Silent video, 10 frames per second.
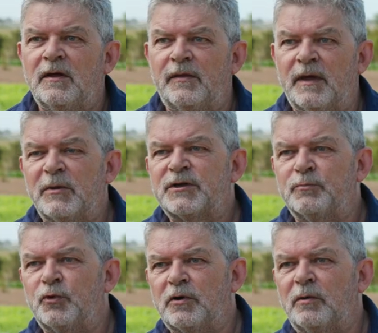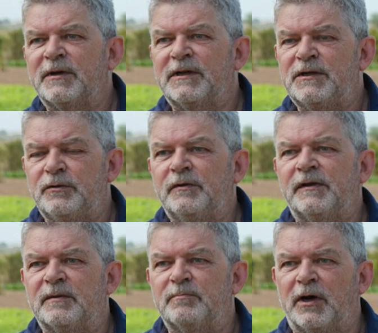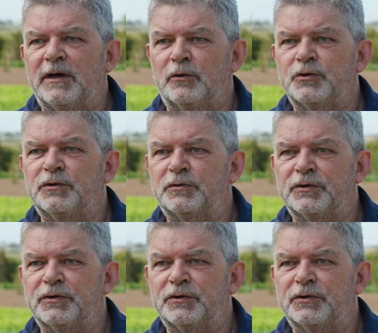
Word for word: they're much more commonly using biological